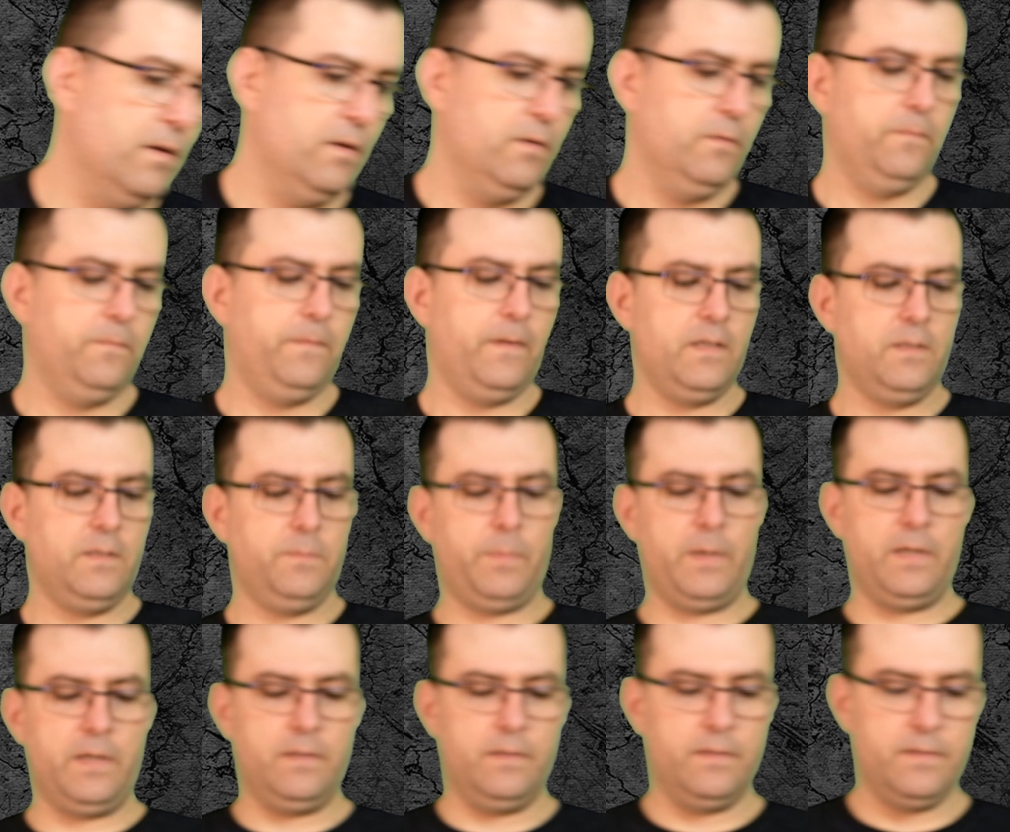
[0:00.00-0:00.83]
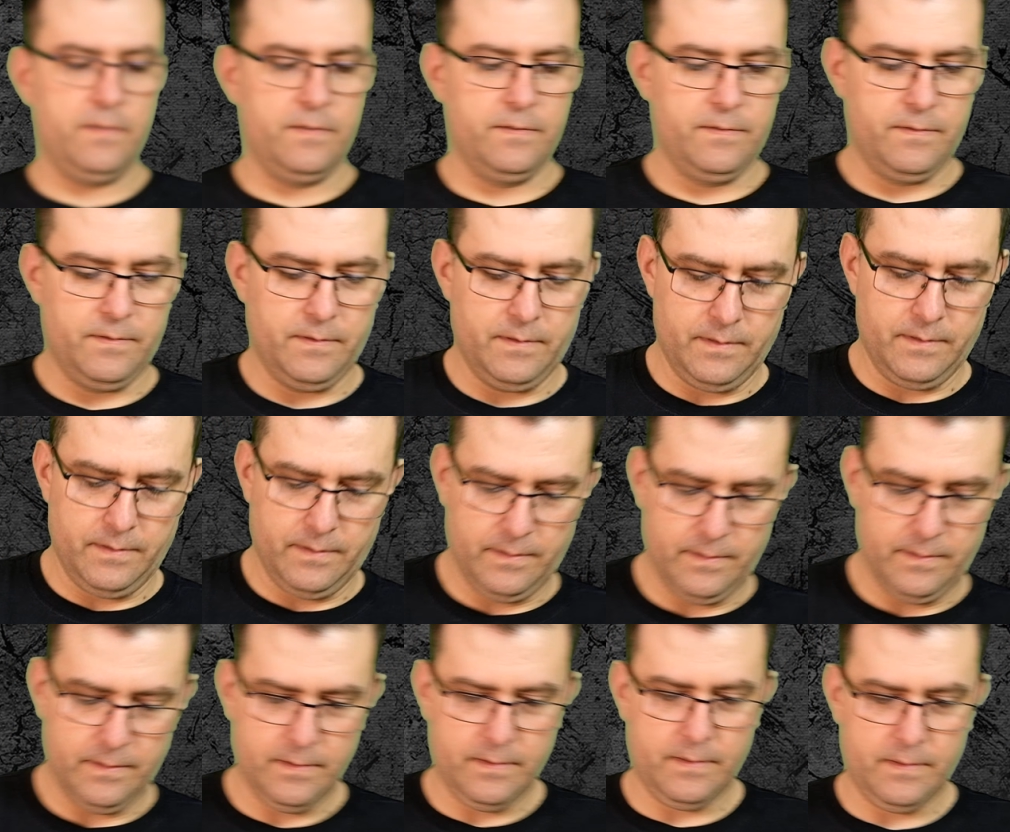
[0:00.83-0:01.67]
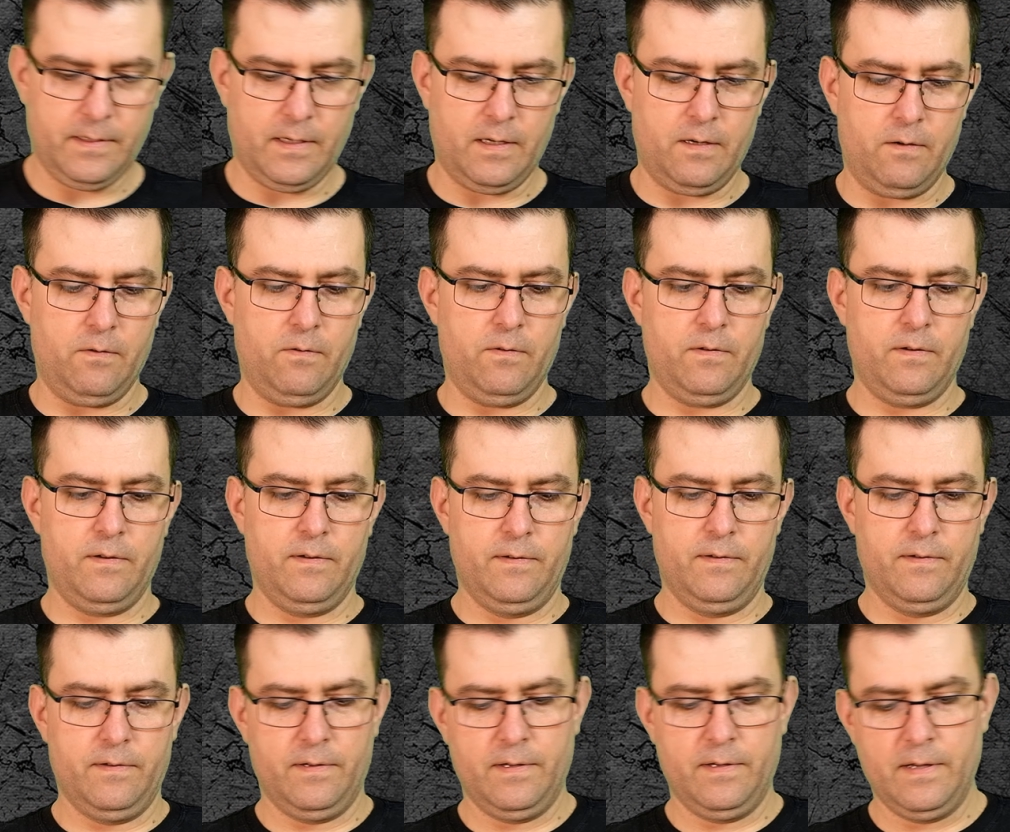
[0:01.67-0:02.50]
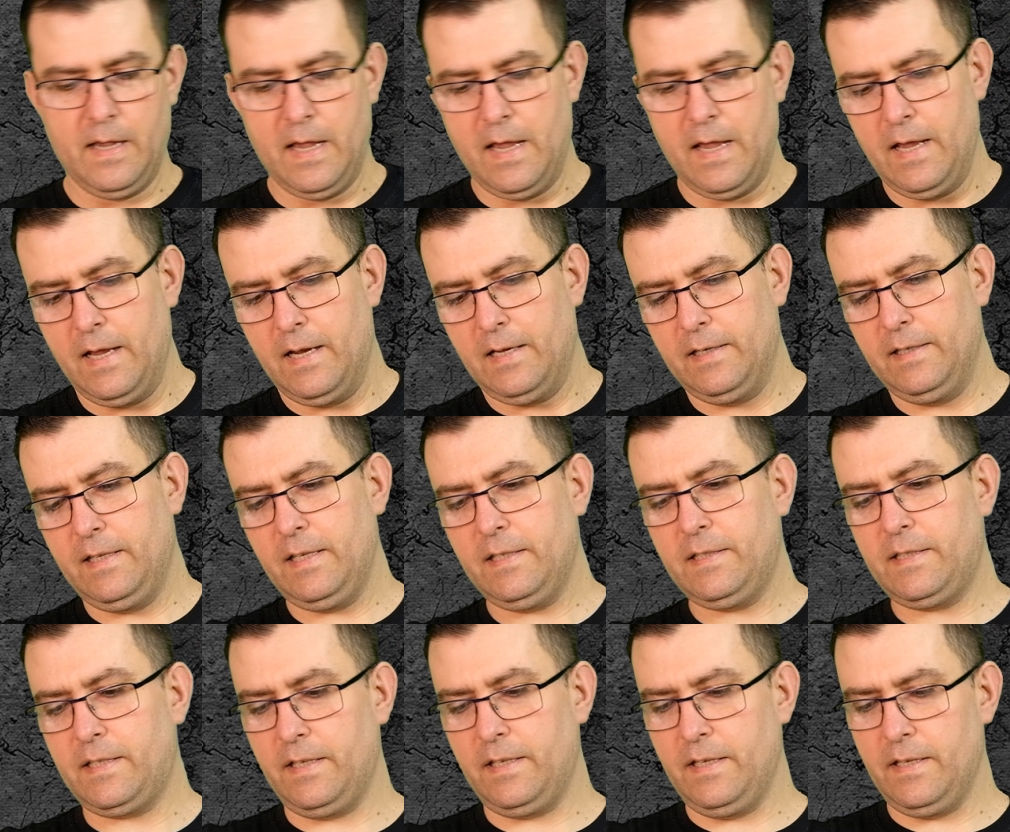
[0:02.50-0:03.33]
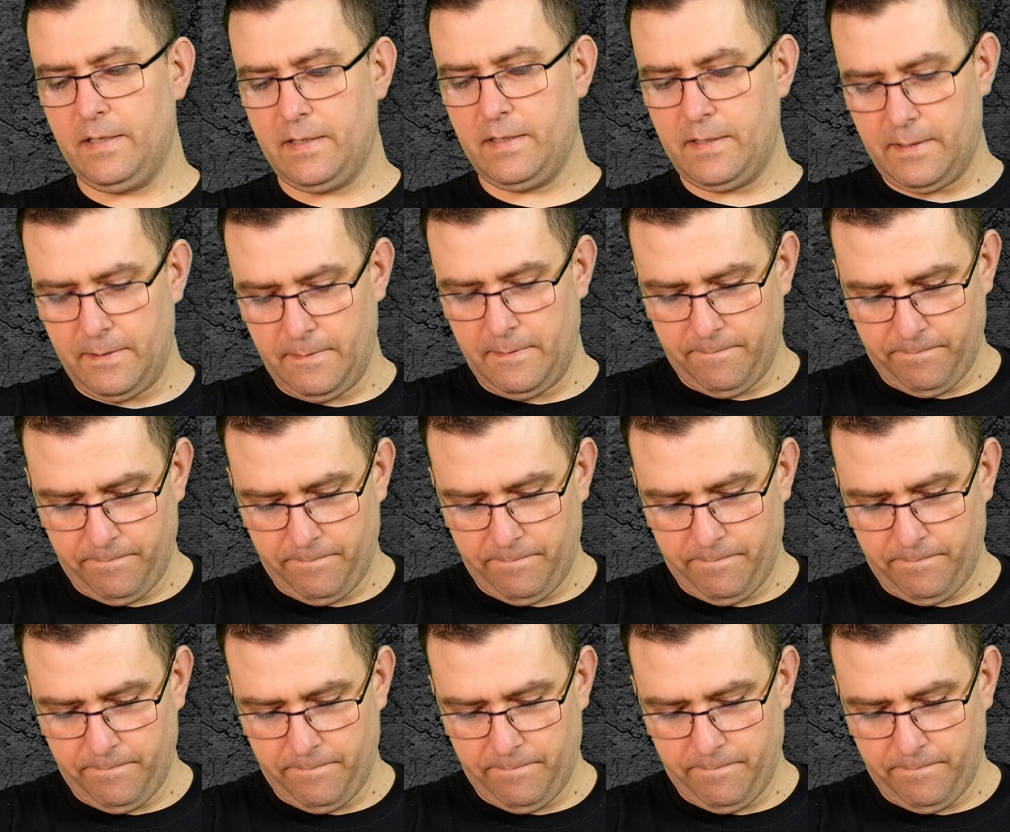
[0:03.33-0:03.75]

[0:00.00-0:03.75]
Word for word: first print now this is